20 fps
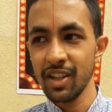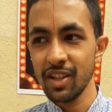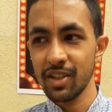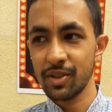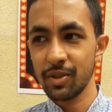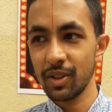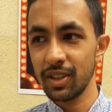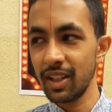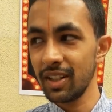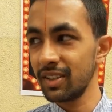
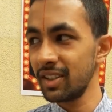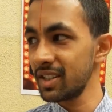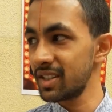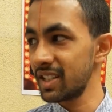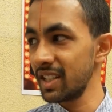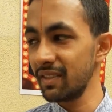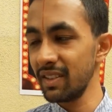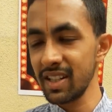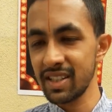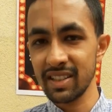so that the
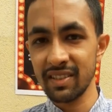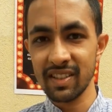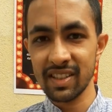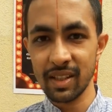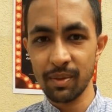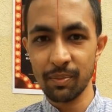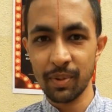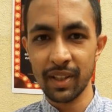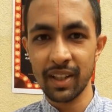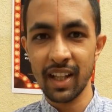Sri Vaishnava
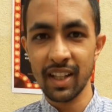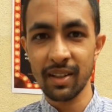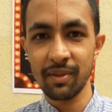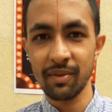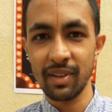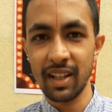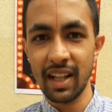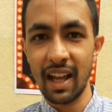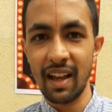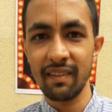
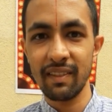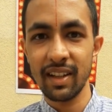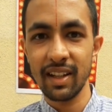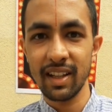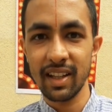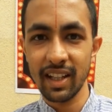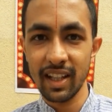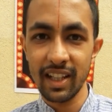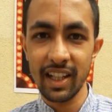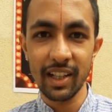Sampradayam will have
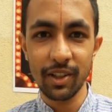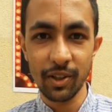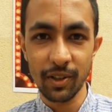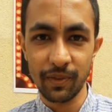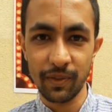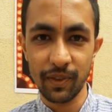a really good